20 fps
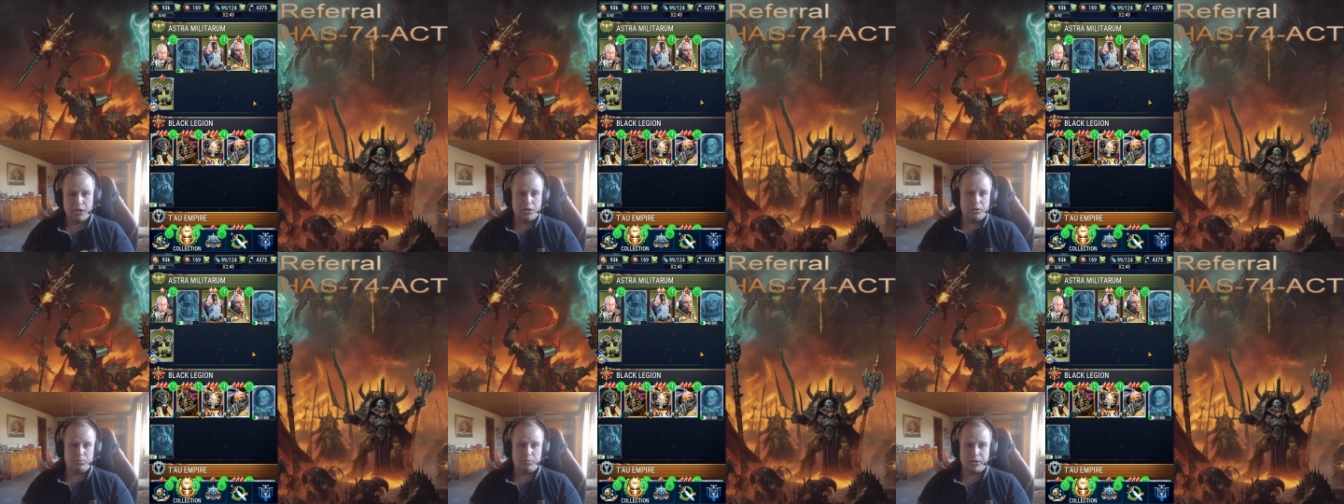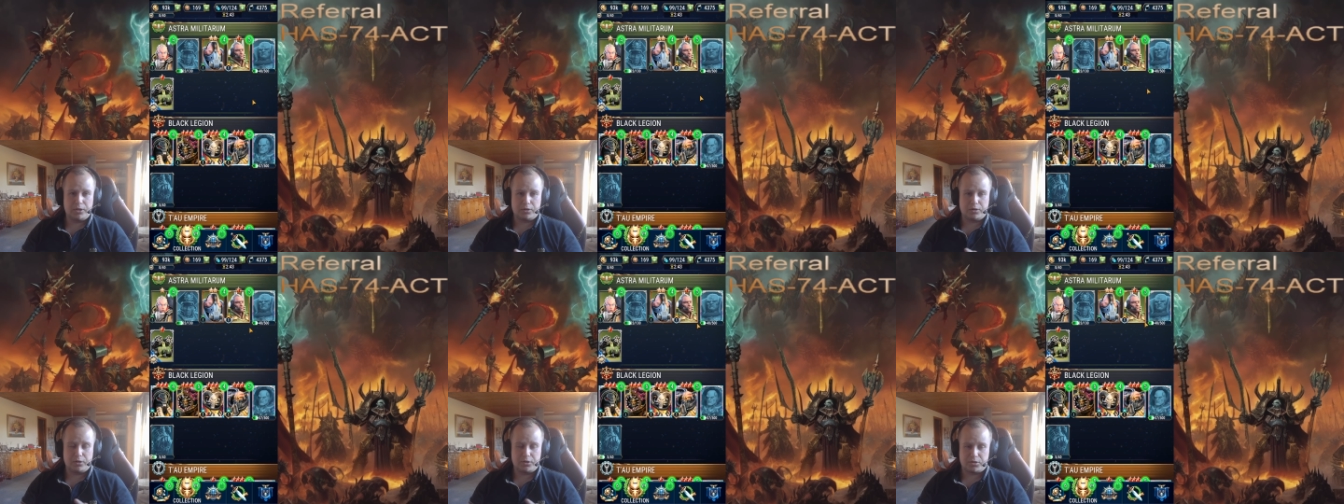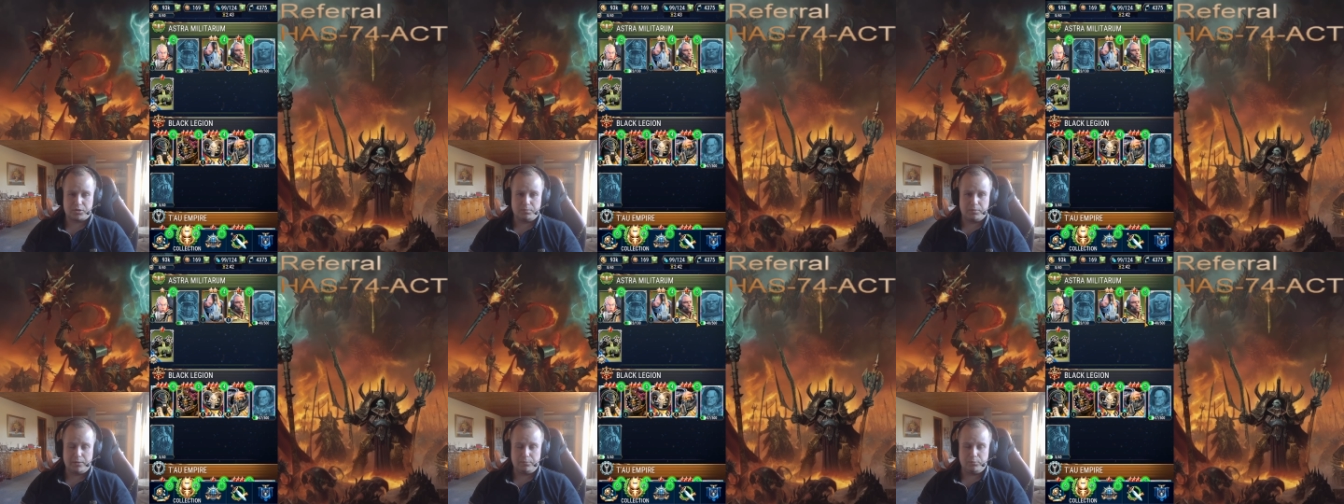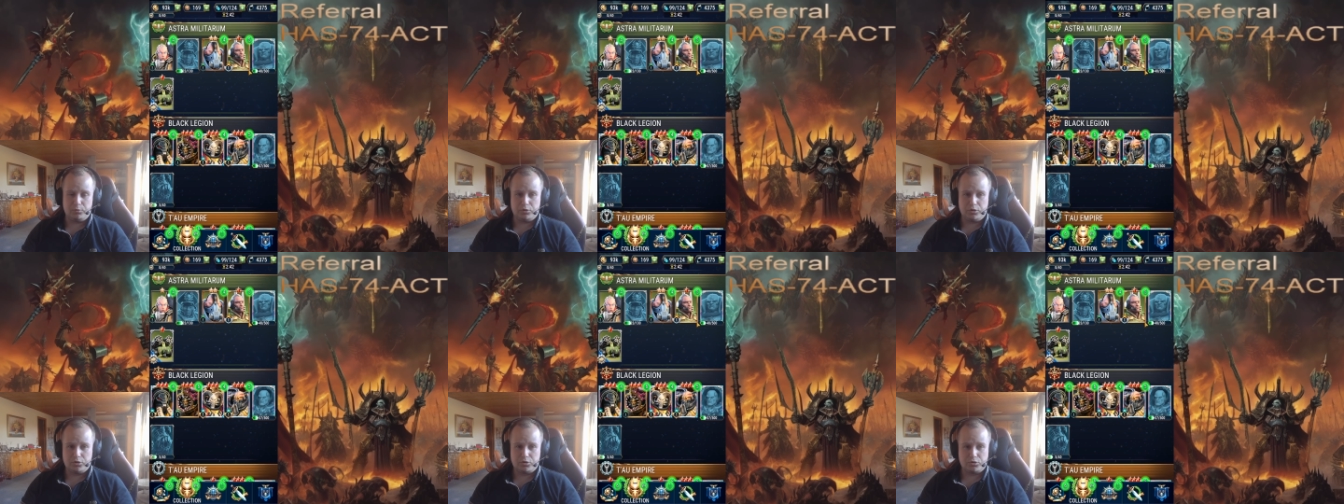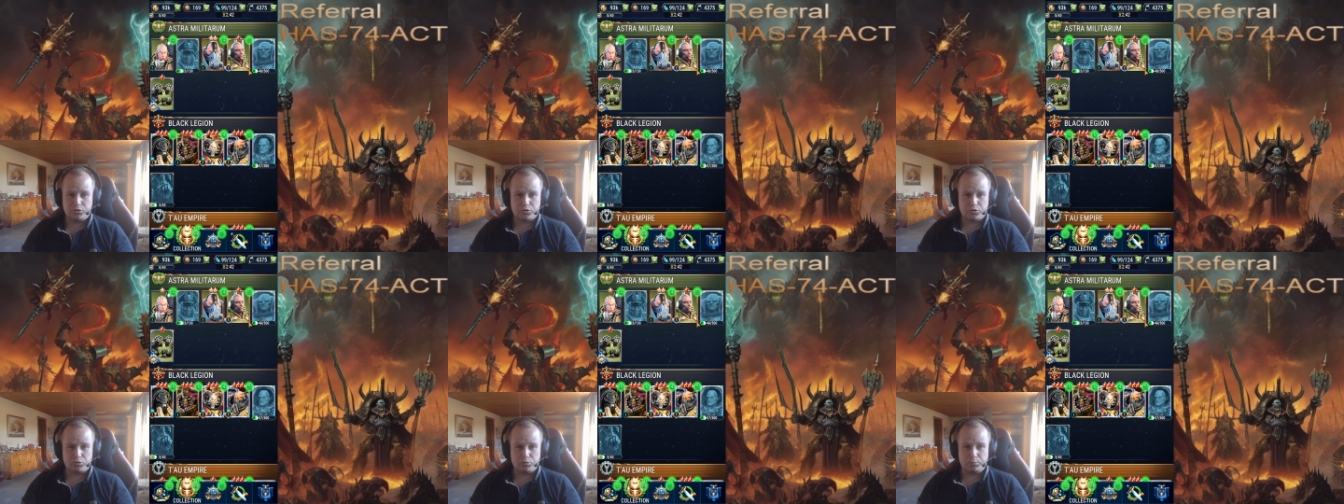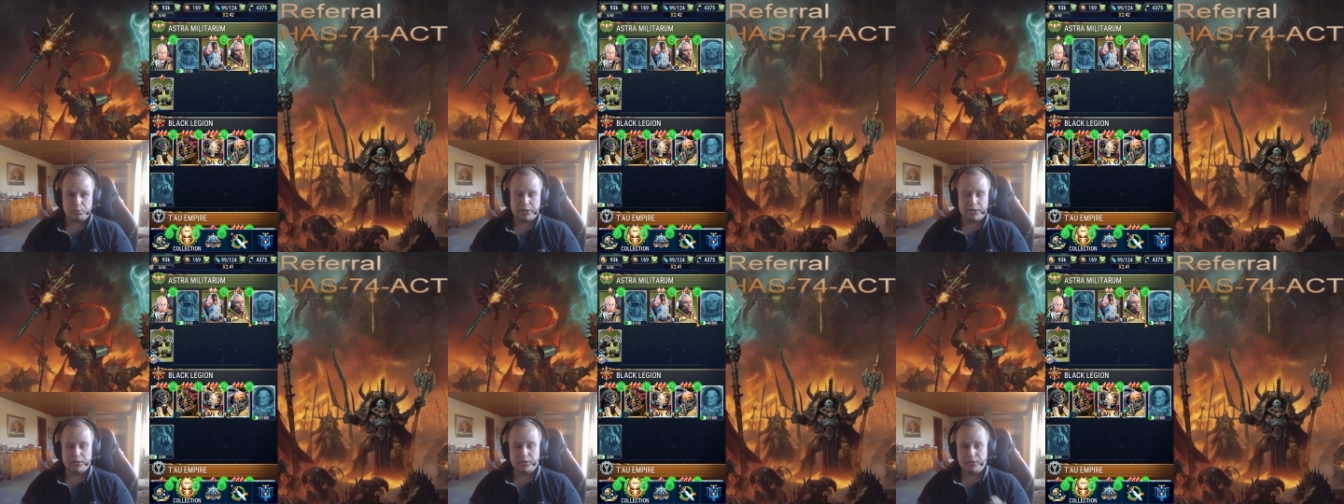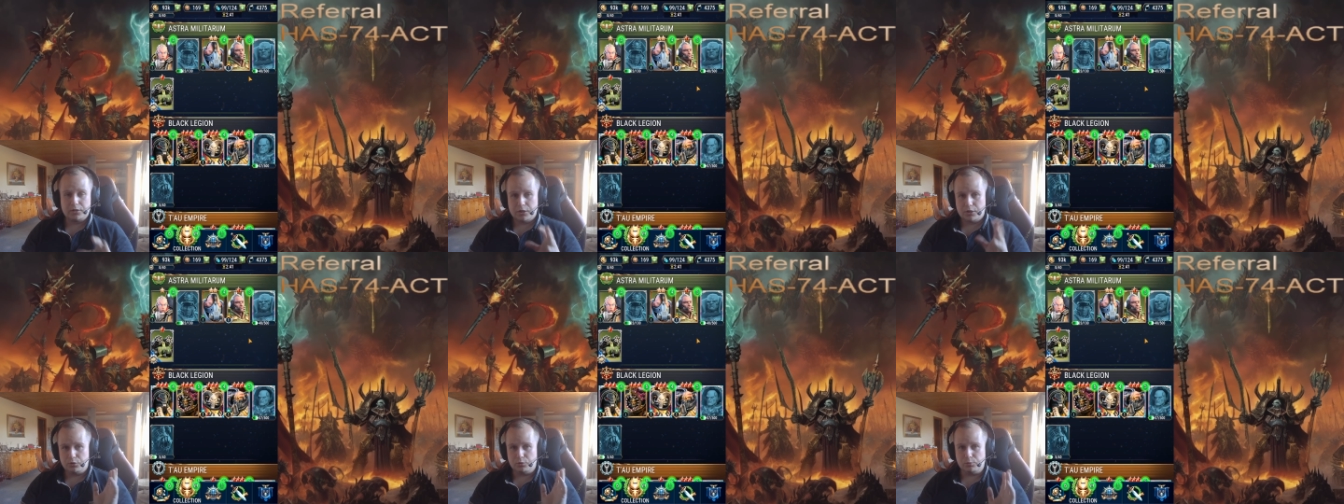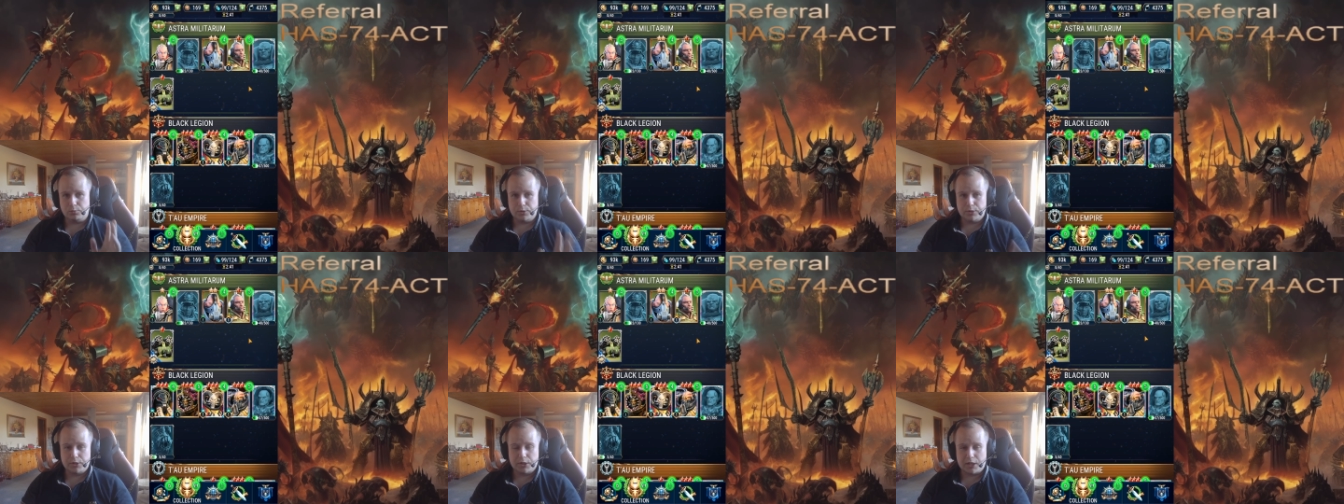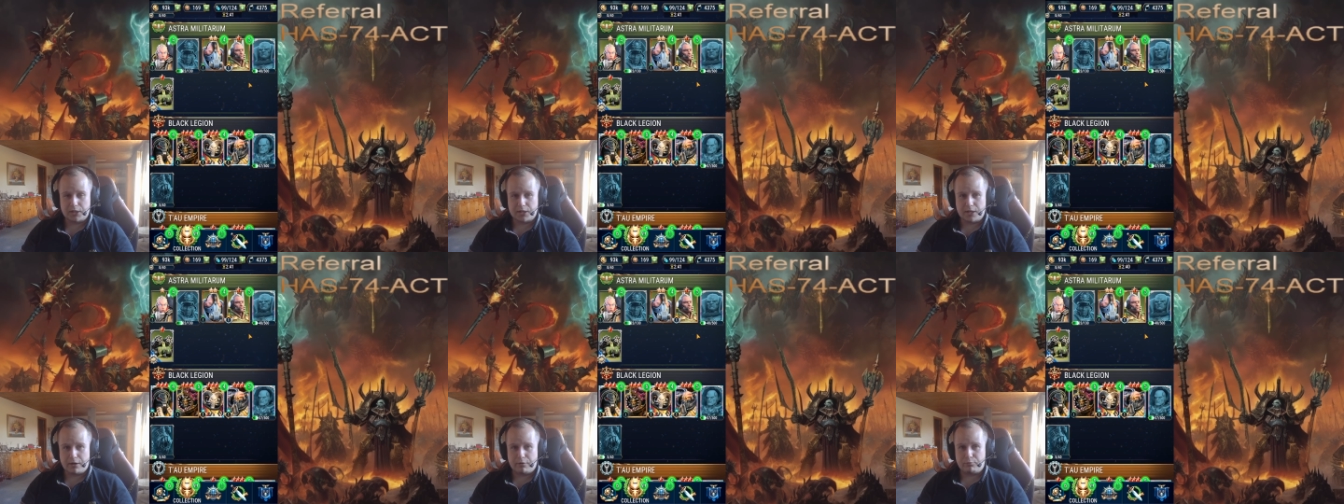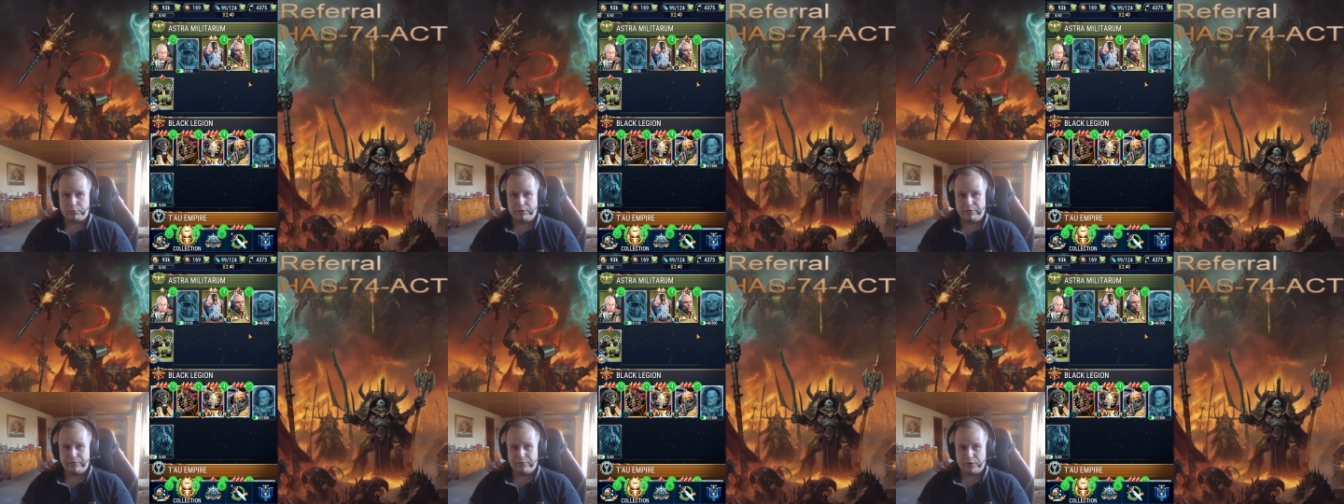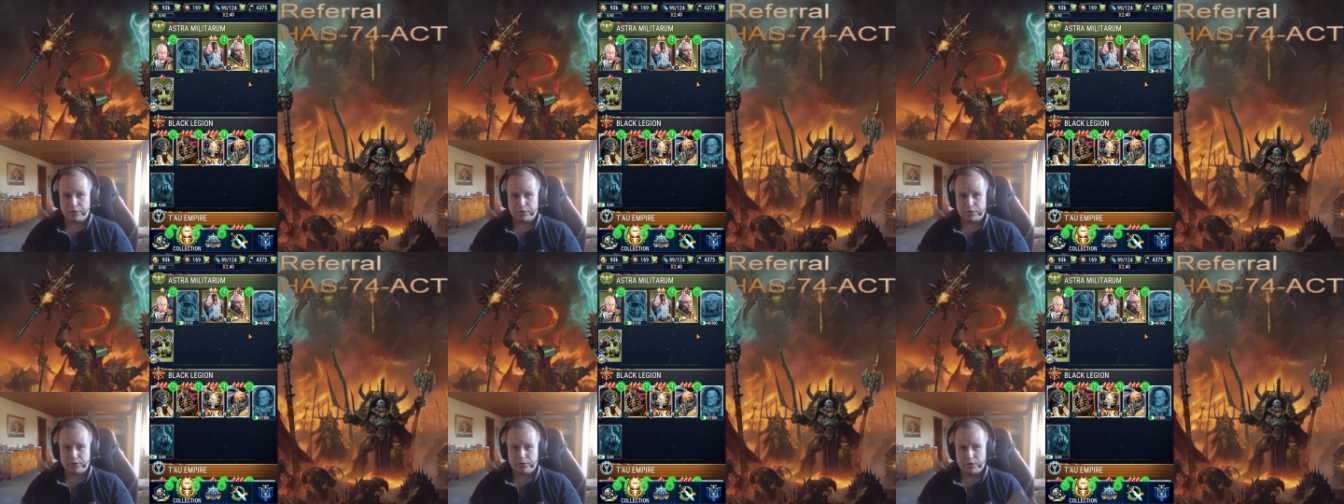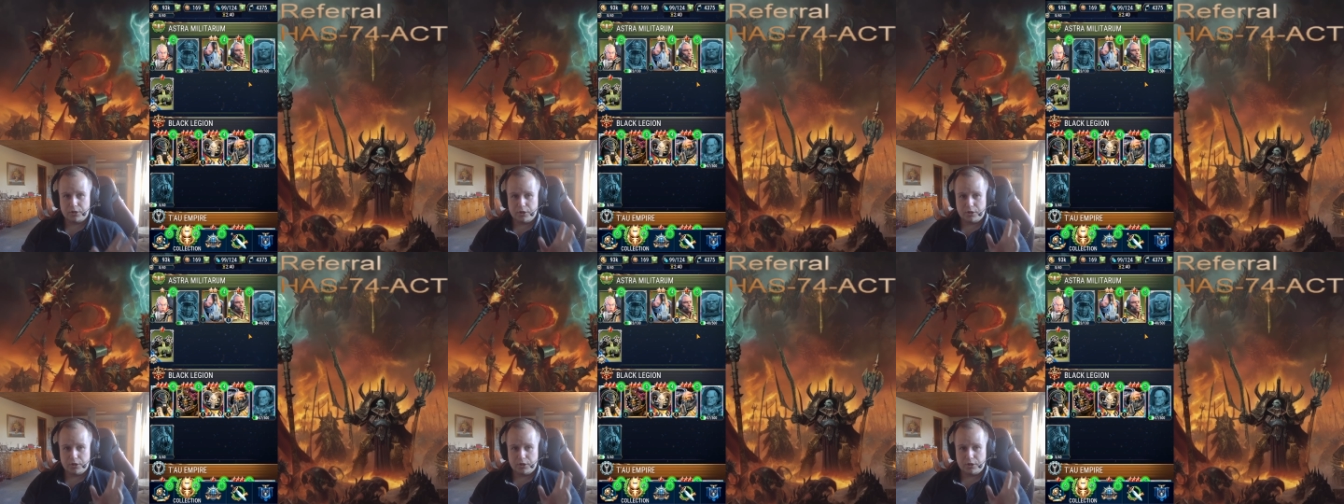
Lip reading: where it cost some ammunitions to play, you will get that refunded.